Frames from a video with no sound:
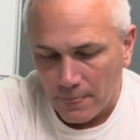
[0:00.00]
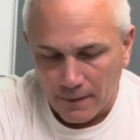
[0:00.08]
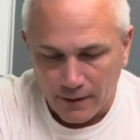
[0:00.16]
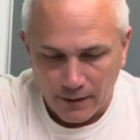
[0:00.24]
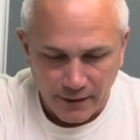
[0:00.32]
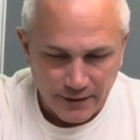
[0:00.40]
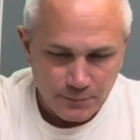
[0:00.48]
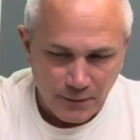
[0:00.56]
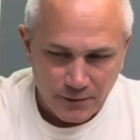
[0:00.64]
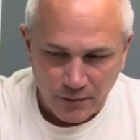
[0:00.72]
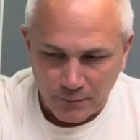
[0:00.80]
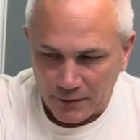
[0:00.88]
It's
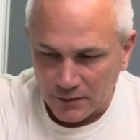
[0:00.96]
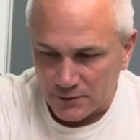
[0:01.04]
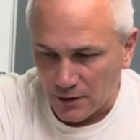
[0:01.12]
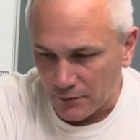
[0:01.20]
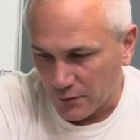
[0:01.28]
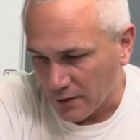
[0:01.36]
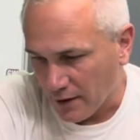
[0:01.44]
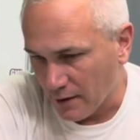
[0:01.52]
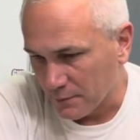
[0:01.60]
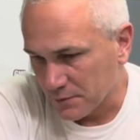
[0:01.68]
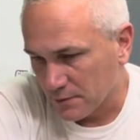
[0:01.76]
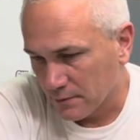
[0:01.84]
been rebuilt several
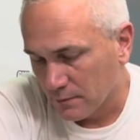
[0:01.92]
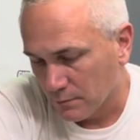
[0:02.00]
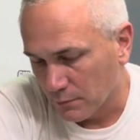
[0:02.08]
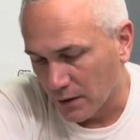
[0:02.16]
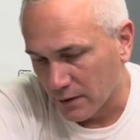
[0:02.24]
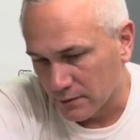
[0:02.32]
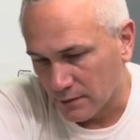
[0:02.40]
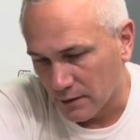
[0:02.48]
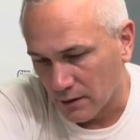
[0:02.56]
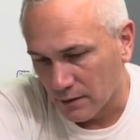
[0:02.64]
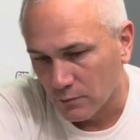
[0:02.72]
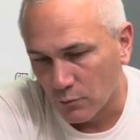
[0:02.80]
times, but
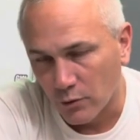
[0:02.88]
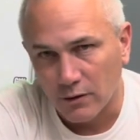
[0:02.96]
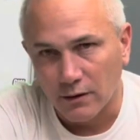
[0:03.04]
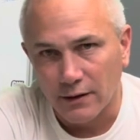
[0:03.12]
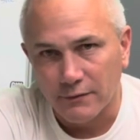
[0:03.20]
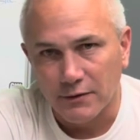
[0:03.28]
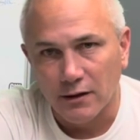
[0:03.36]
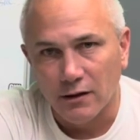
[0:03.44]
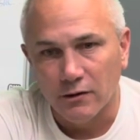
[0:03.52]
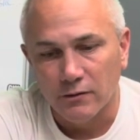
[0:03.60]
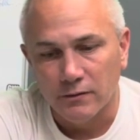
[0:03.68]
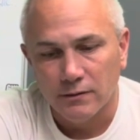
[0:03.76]
we're going to leave it
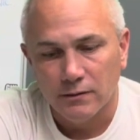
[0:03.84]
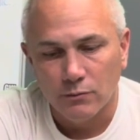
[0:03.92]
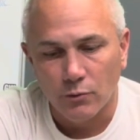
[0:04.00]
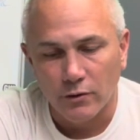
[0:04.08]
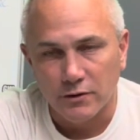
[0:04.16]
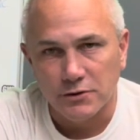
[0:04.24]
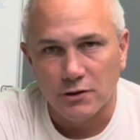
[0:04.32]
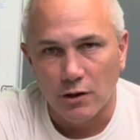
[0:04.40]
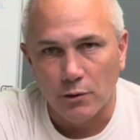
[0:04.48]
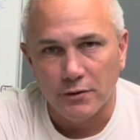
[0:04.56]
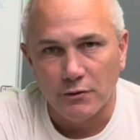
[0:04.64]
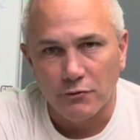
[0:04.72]
alone. We're going to start with a